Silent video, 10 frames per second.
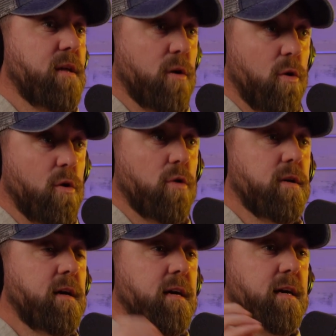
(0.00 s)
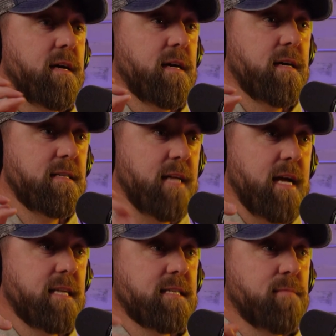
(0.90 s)
The old
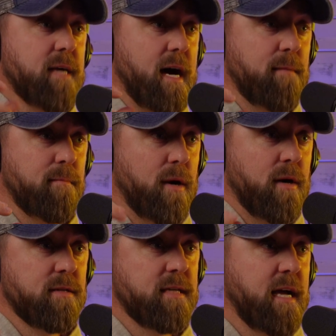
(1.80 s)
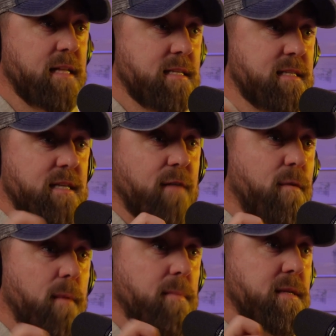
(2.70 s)
take some cotton balls and
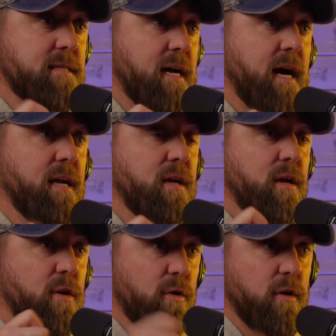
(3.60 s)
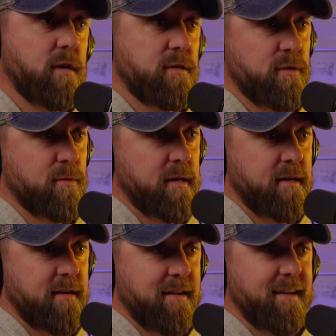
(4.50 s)
stuff them up inside your grunt tube.
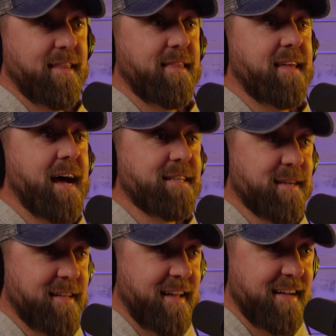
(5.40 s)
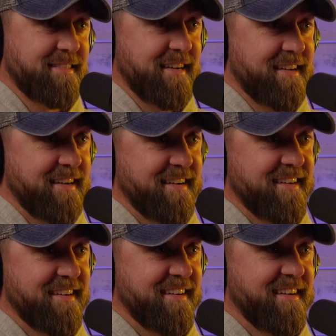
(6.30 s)
That's a classic.
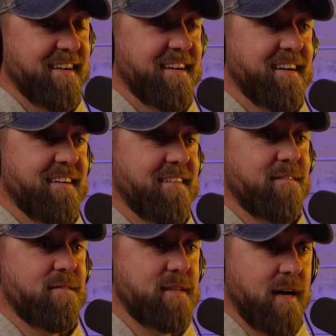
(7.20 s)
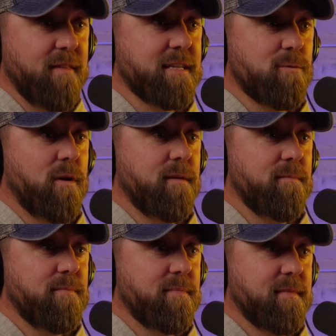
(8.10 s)
Done this
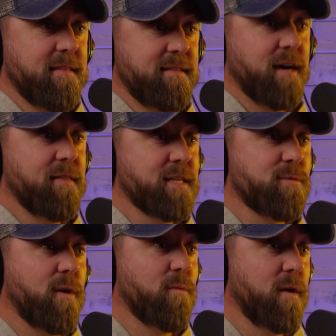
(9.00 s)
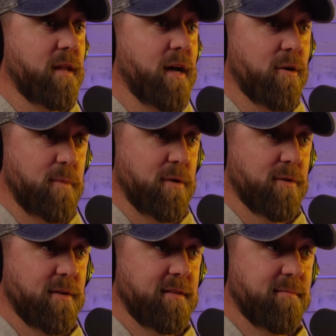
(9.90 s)
one with an elk
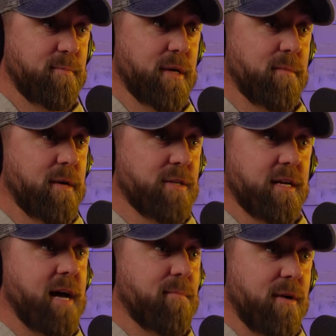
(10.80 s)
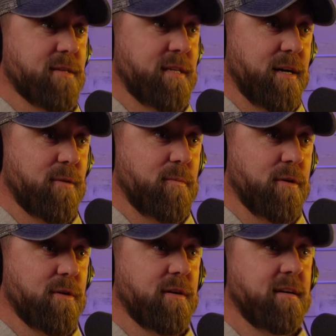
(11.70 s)
bugle. Put a bunch of cotton balls in an elk
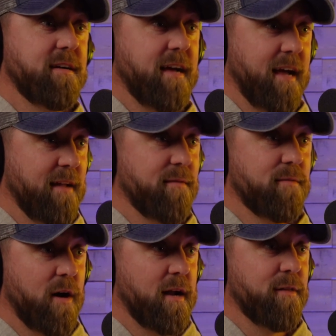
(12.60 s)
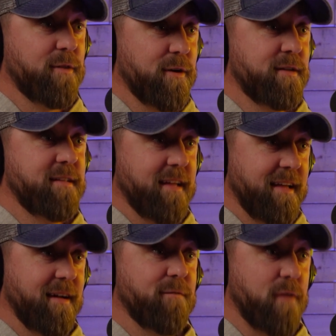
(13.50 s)
bugle and gone out there.
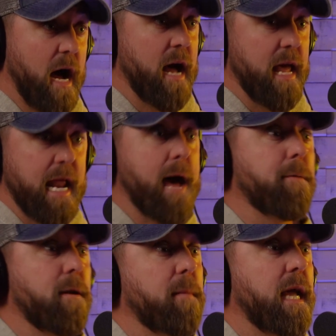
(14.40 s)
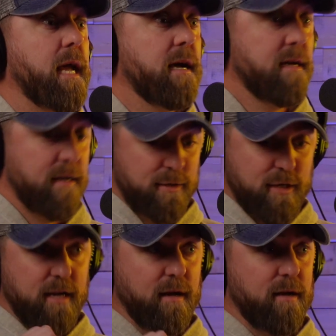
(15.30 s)
It happened to me. I
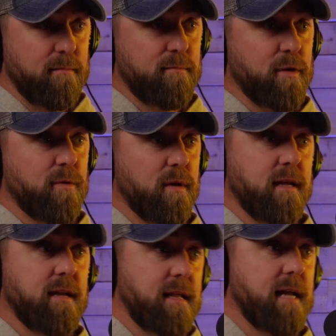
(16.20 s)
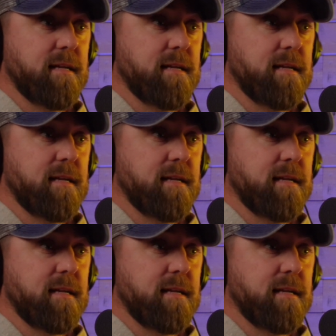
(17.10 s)
tried to bugle with it.